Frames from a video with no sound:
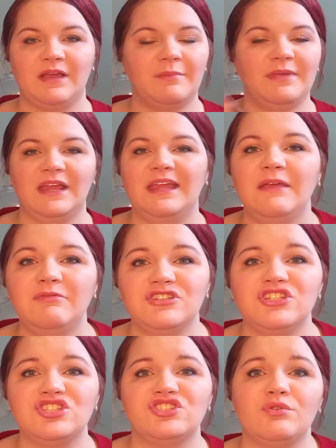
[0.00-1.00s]
I mean, it
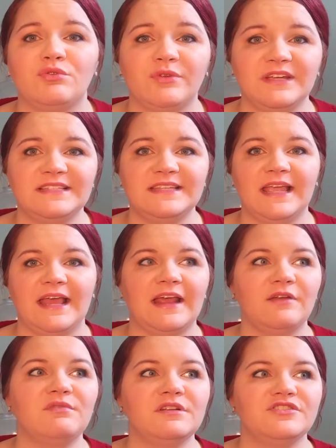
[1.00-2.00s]
was just so greasy. And
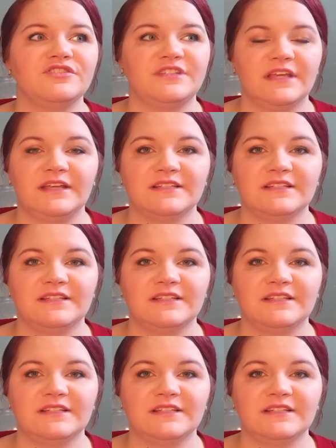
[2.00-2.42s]
I don't understand